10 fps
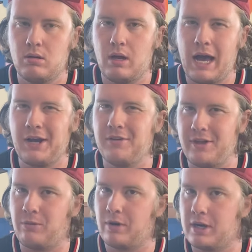How do you
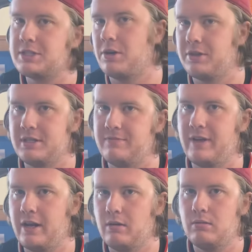think we're gonna start this
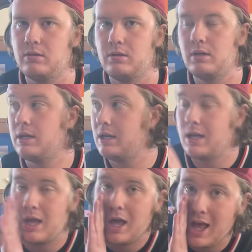video?
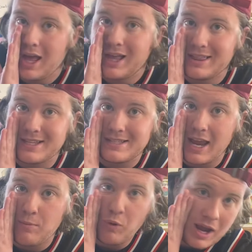The
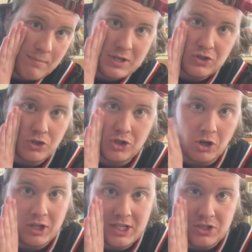same way Mr.
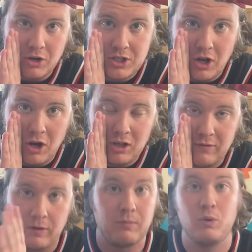Charlie starts all
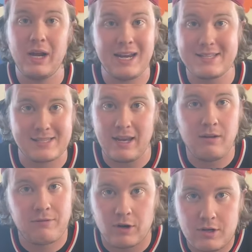of them. We gotta
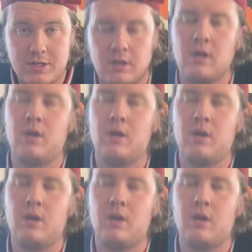sing first.